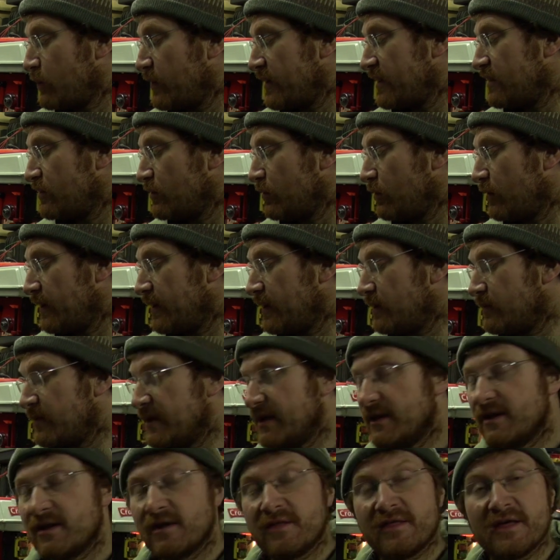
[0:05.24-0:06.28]
we thought it'd
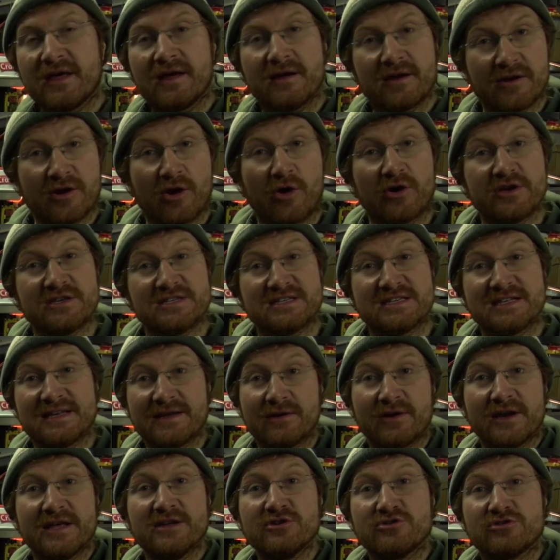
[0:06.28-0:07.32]
be another nice
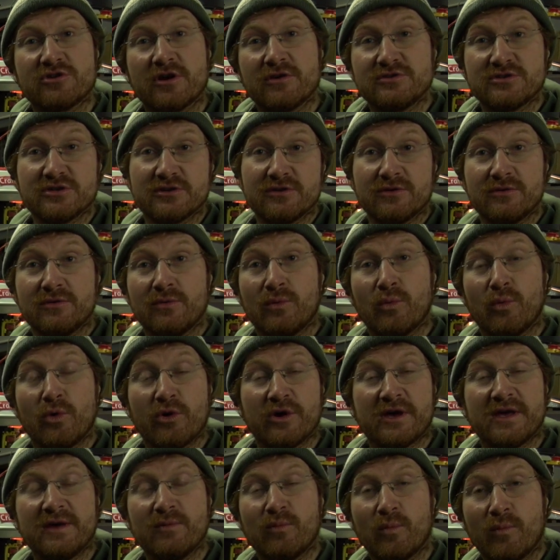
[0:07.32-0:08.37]
little intro to
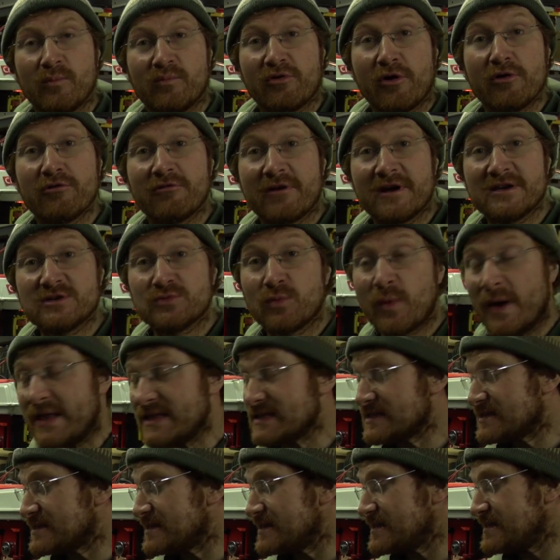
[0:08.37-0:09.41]
Work in Progress
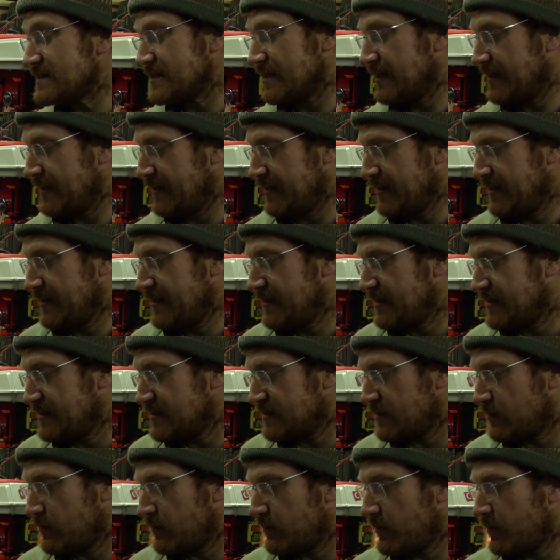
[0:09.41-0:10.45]
Wednesdays.
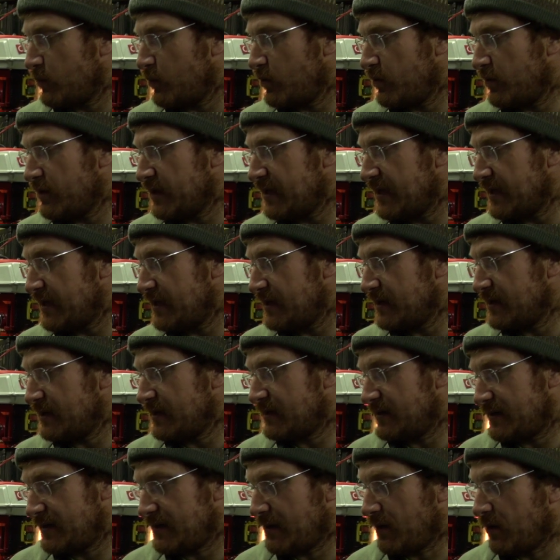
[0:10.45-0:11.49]
So we've been working
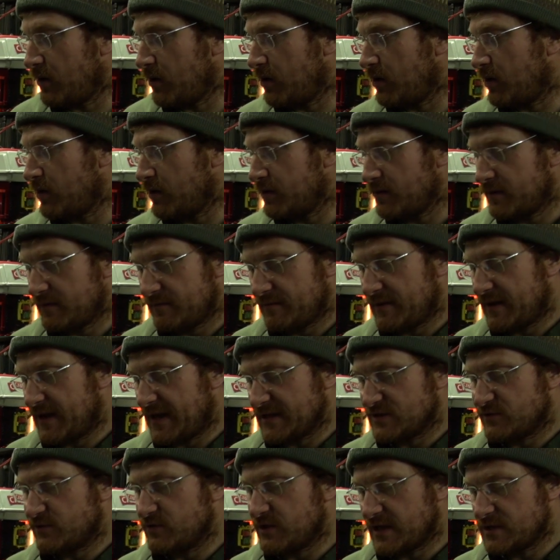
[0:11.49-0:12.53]
on, the
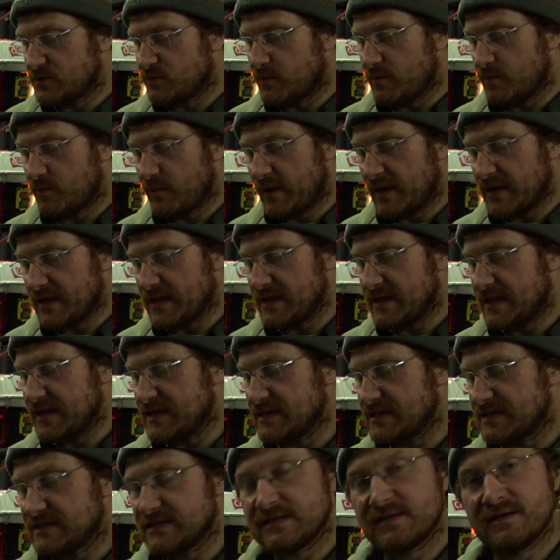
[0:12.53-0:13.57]
last few days we've been making
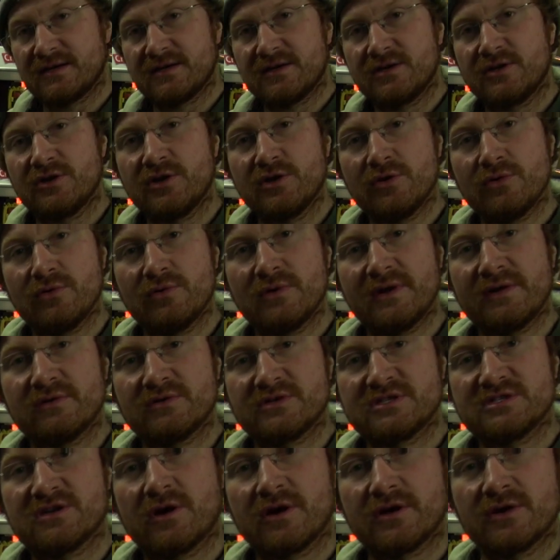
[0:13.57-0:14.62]
these new little
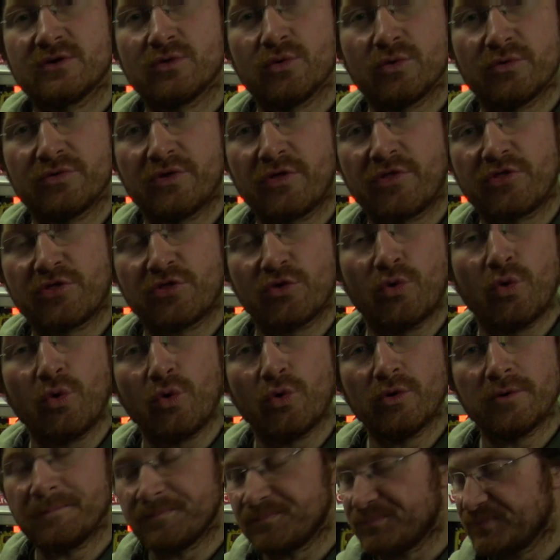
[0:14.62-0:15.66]
design called the
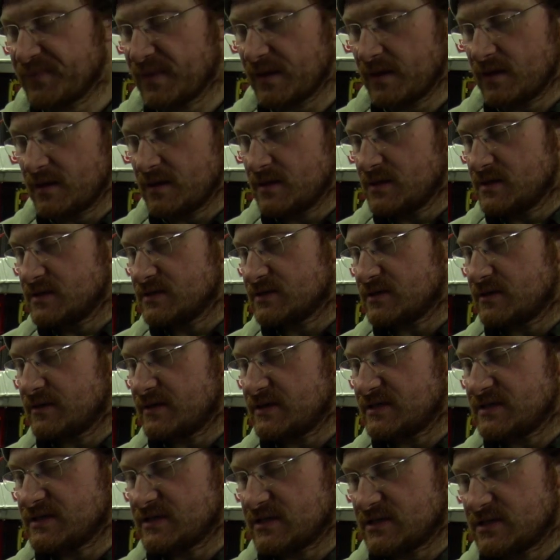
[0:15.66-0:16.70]
Thorn. So
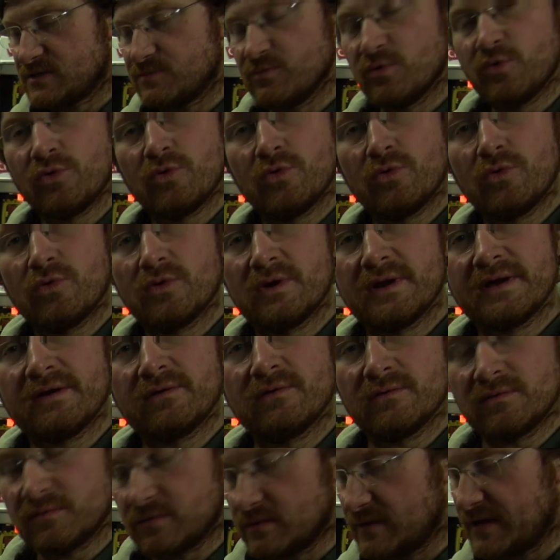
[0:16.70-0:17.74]
this is a small
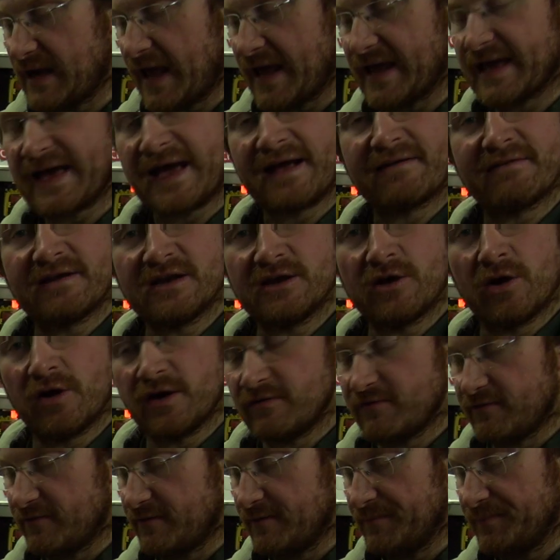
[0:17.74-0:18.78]
little neck carry
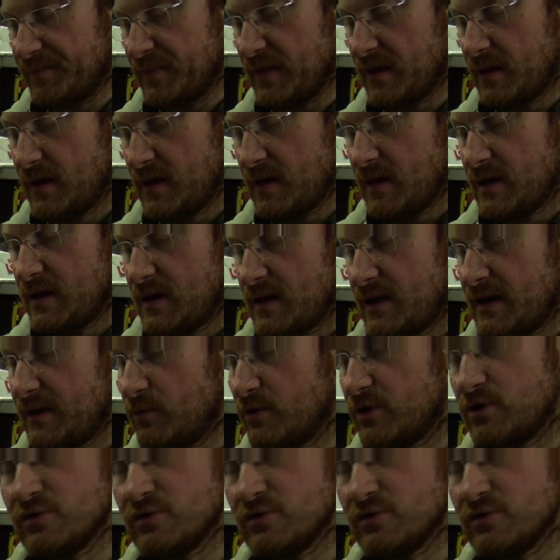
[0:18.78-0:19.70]
knife, little